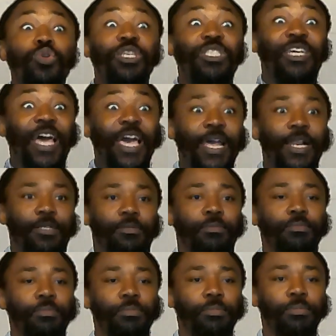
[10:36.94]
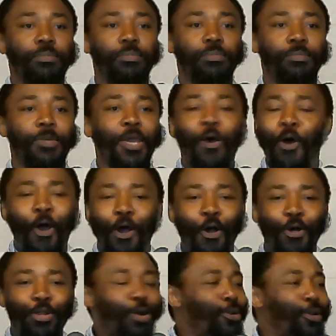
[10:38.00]
Israel.
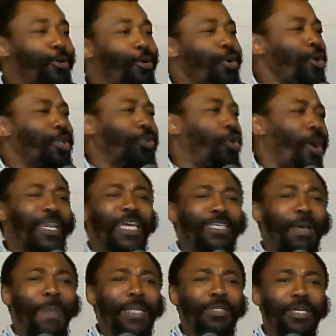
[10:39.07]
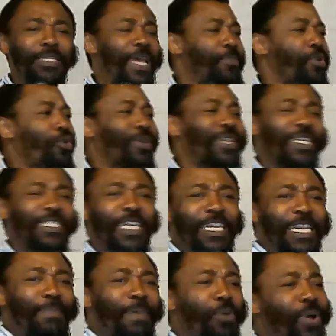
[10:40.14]
Oh no! God has abandoned them. God has kicked
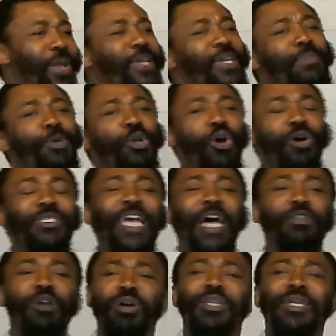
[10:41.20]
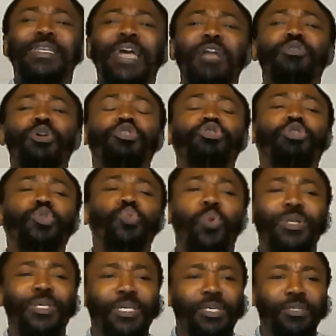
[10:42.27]
them away because they are not
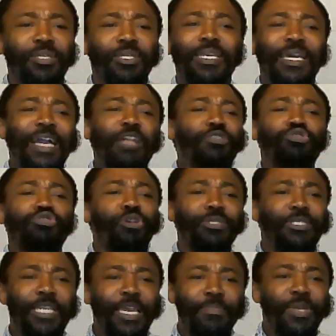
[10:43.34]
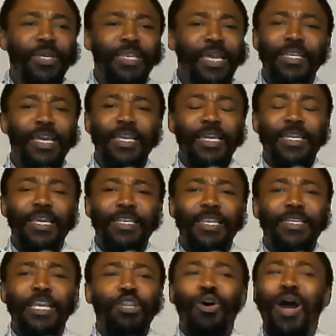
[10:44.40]
trustworthy. They can't trust them.
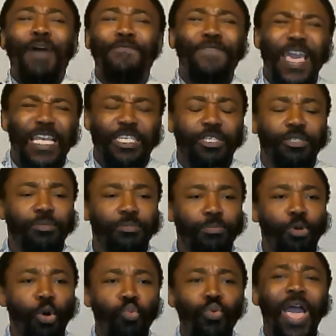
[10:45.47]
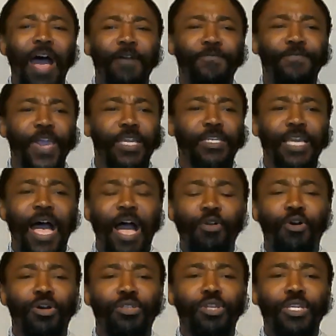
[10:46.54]
They don't have faith. But we have faith, and
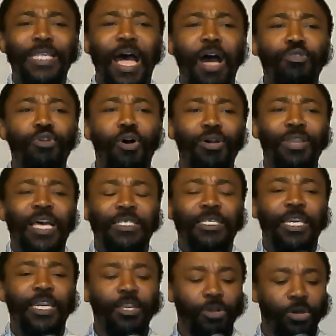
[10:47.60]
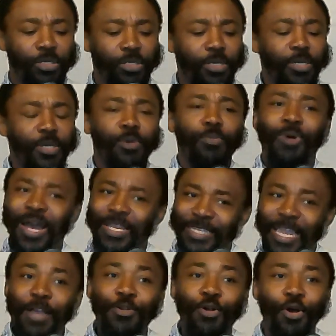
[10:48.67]
God has taken us. But I
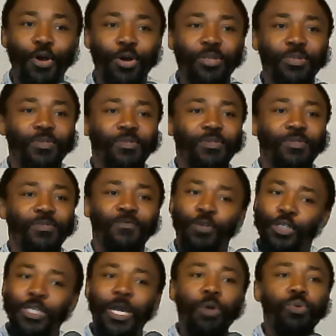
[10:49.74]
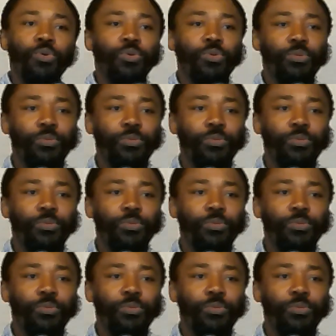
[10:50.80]
thank God for Shaul.